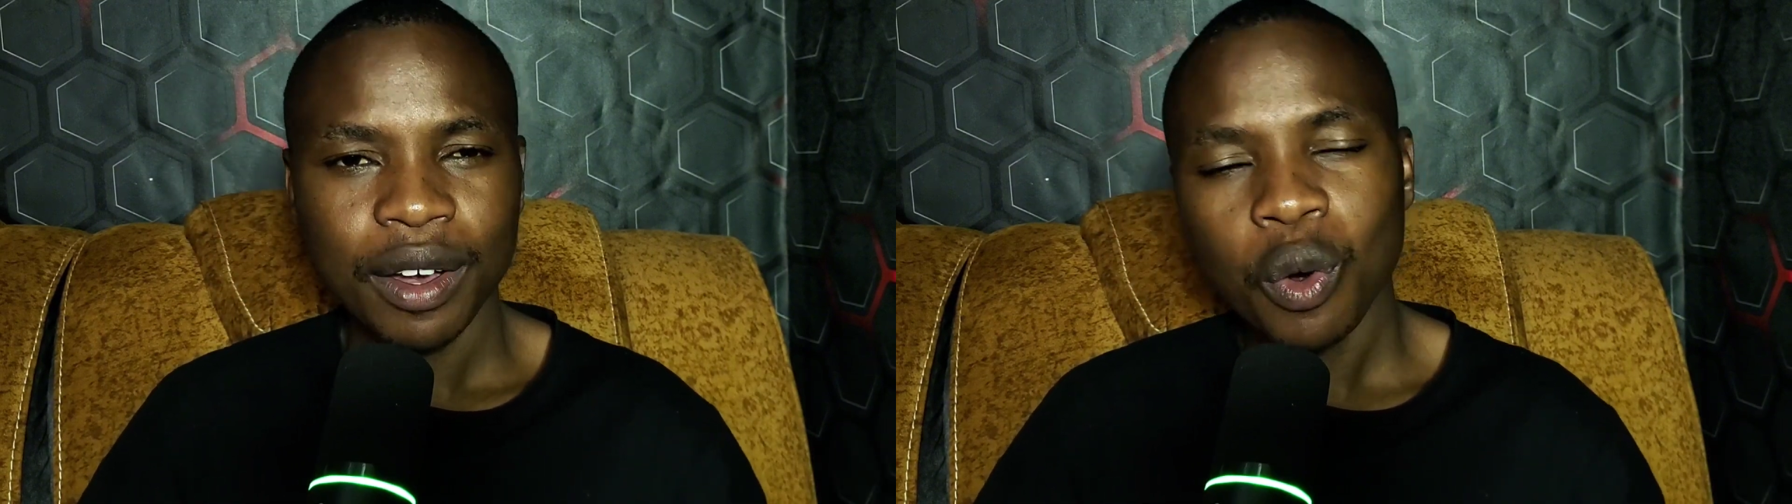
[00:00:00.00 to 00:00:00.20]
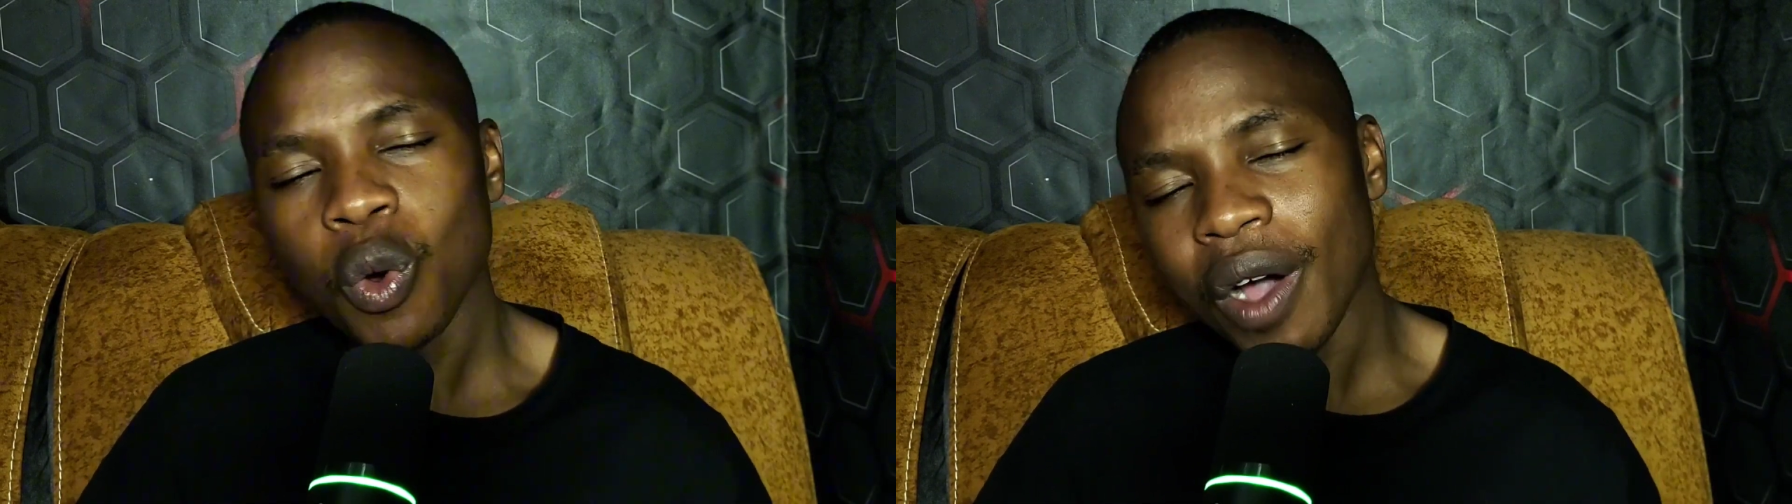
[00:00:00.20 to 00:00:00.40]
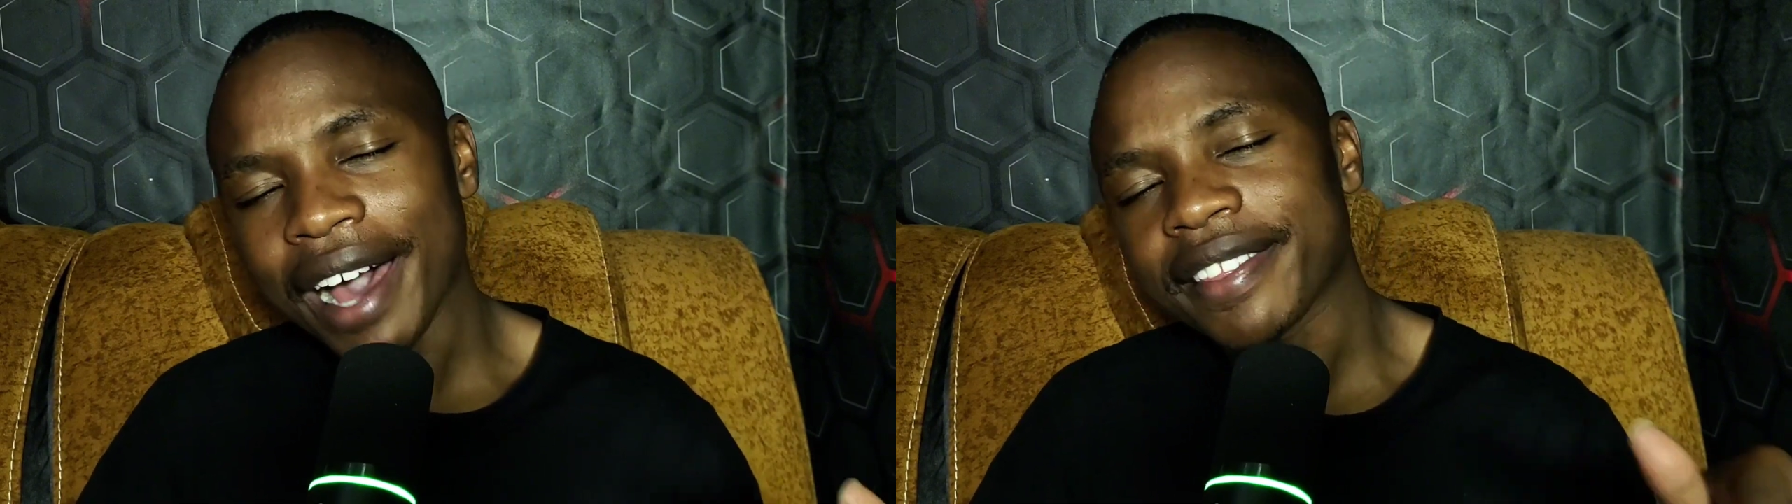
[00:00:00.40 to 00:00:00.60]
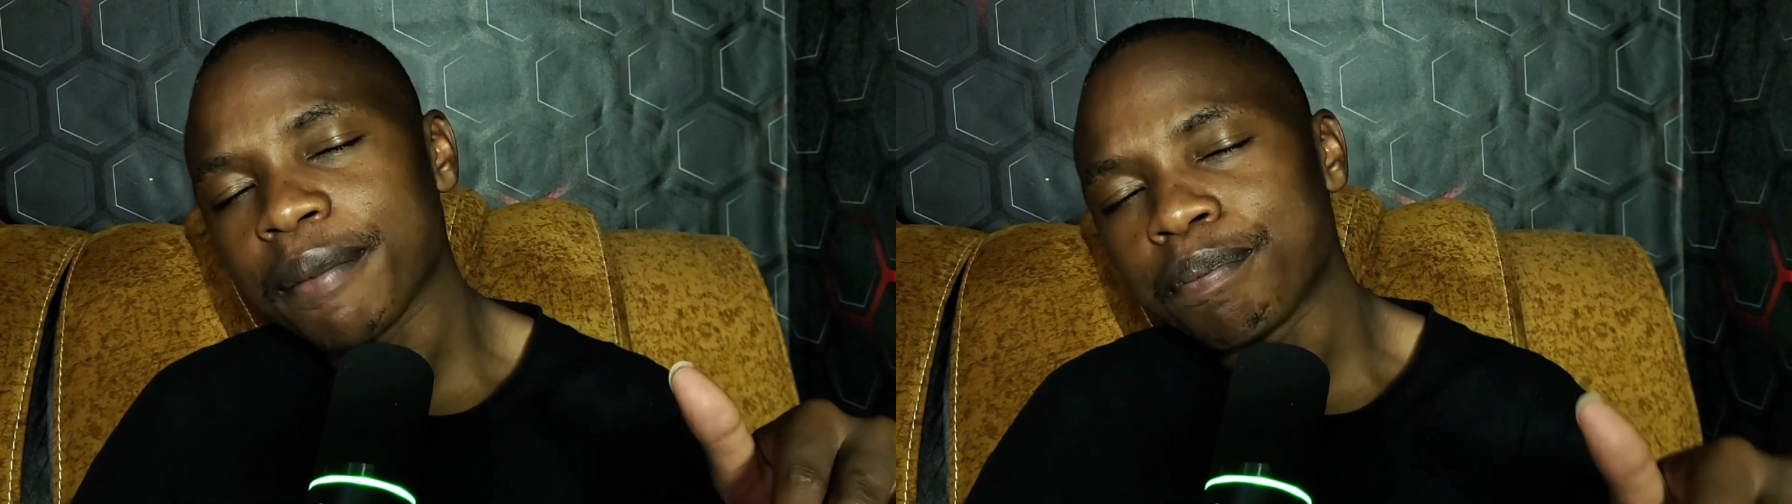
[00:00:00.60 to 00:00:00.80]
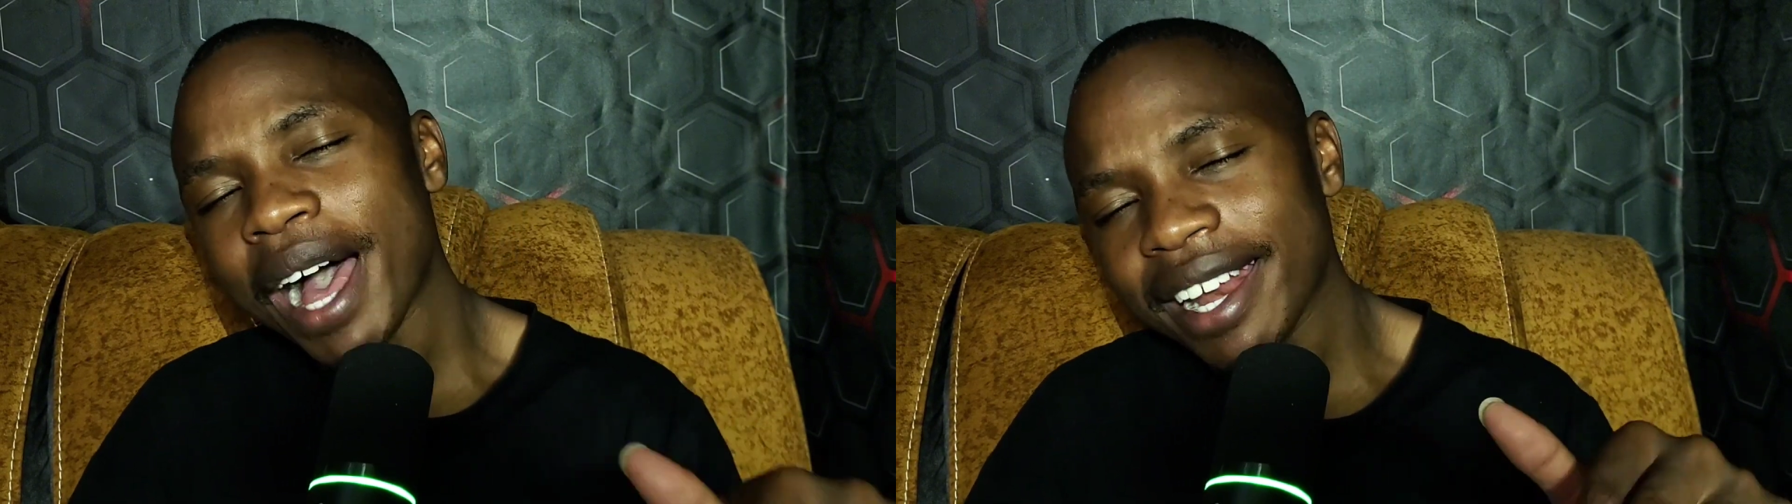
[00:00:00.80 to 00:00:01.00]
who are the
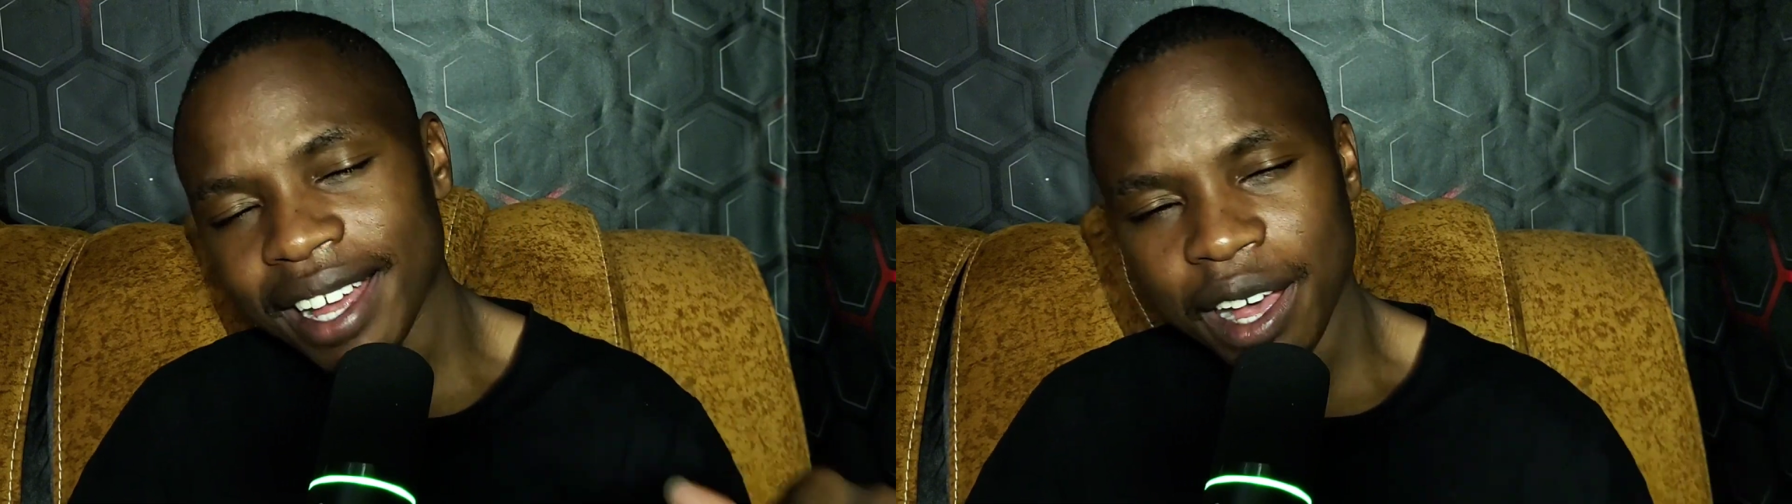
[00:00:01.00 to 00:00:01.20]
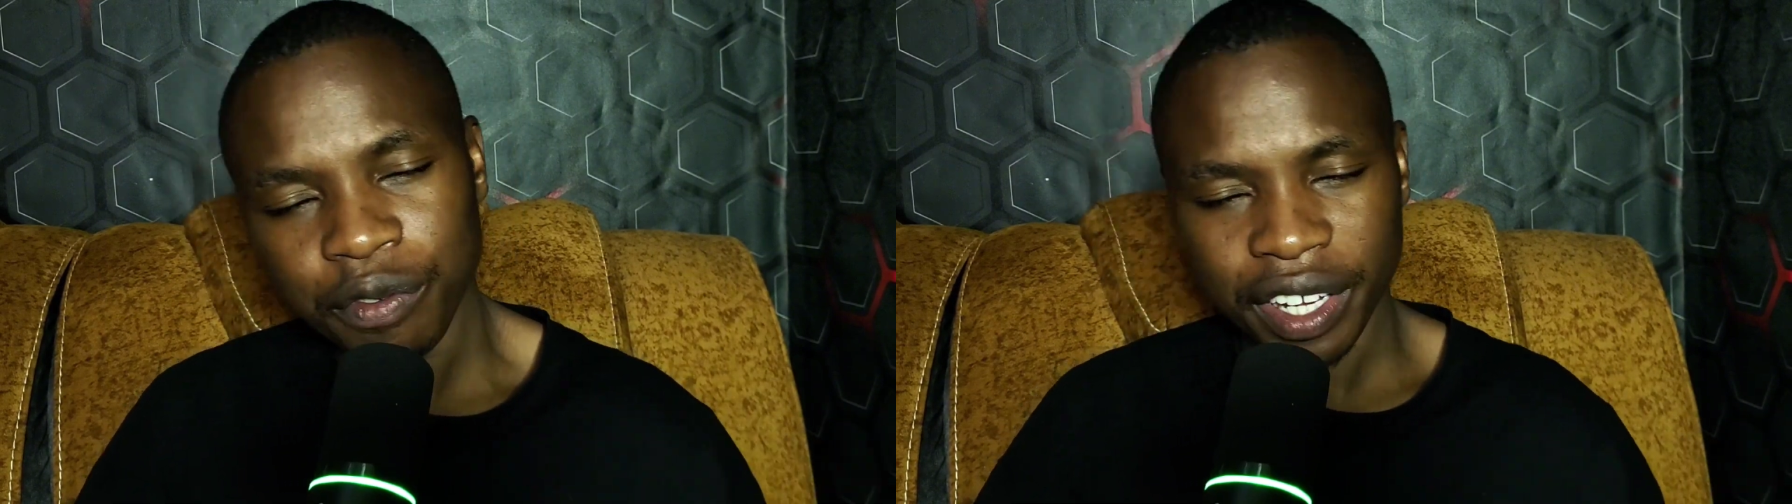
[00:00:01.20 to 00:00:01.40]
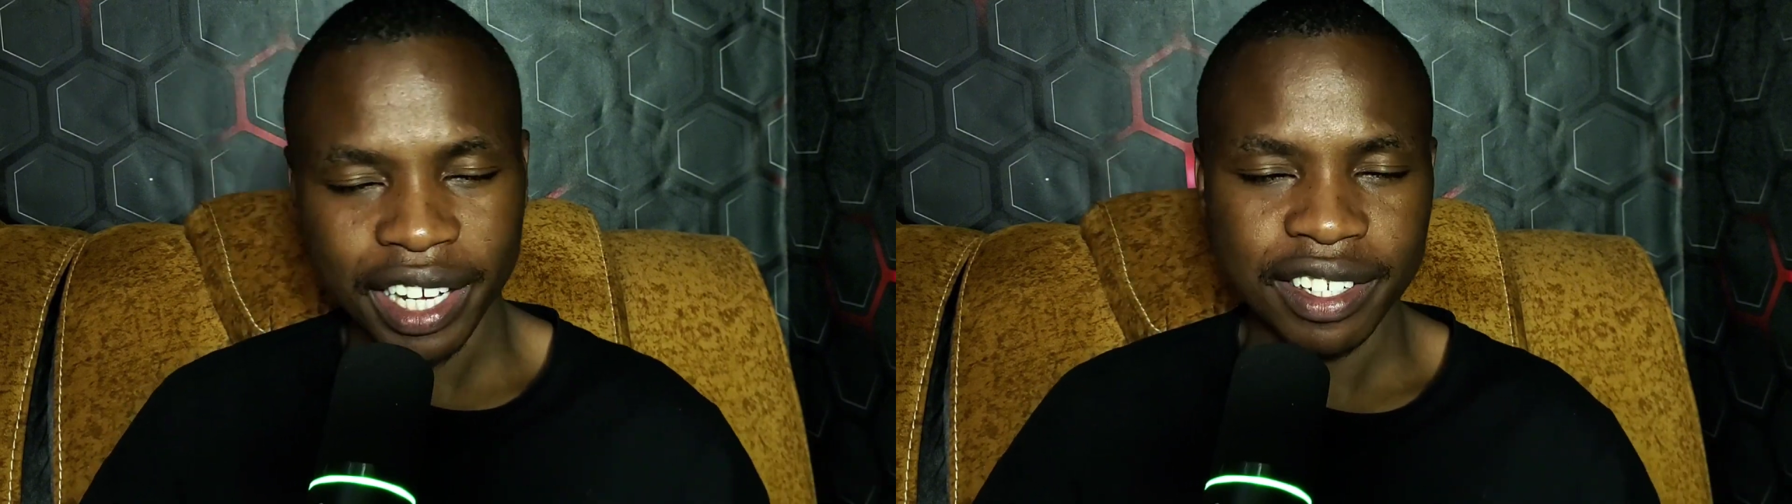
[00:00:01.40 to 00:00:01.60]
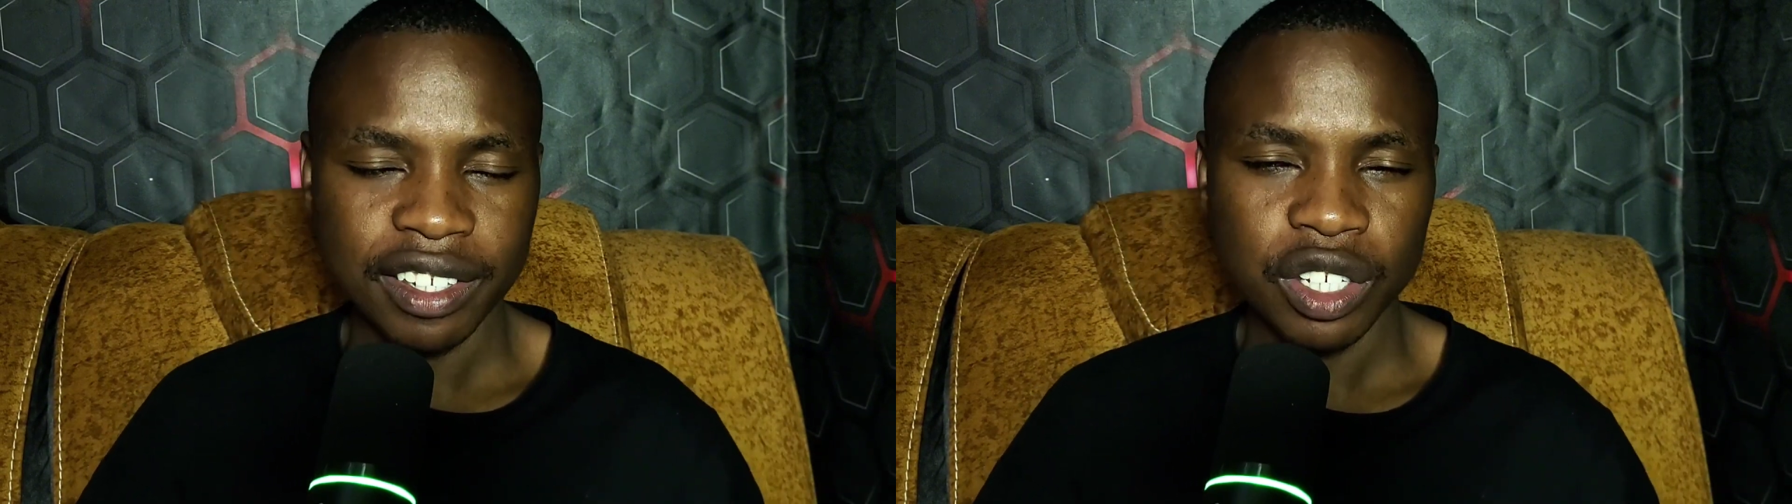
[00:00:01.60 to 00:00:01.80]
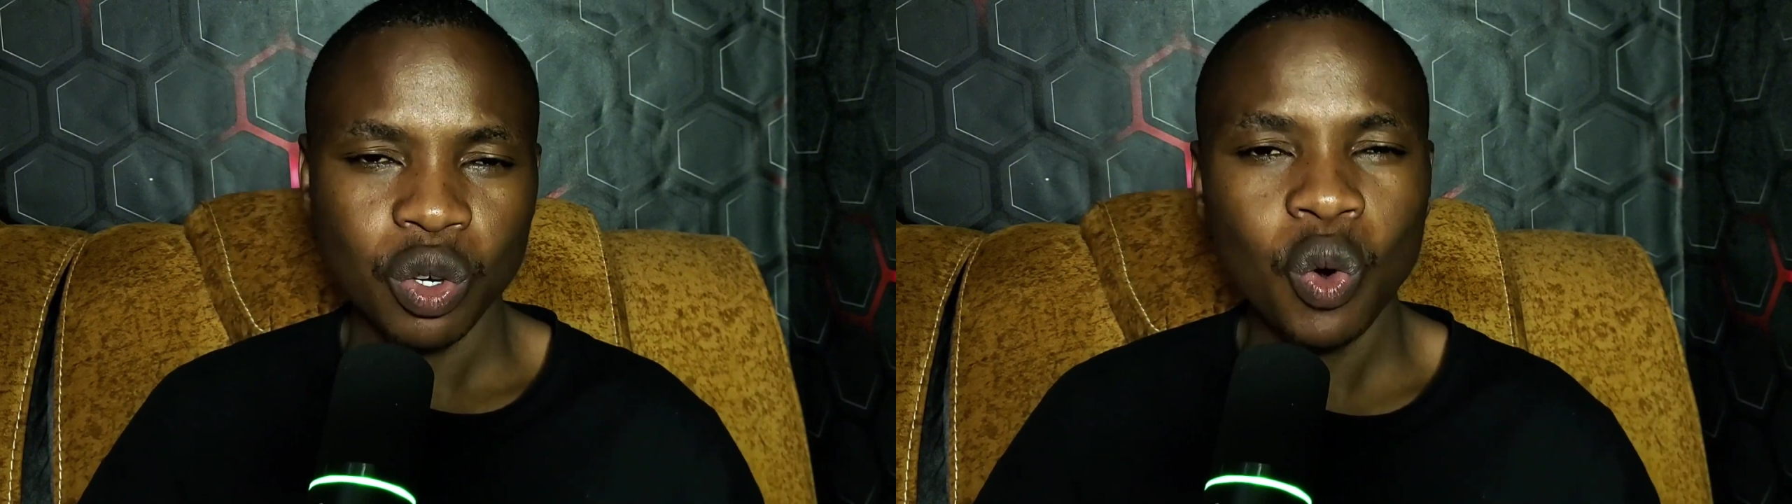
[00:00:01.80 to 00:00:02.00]
Pan-Africanist,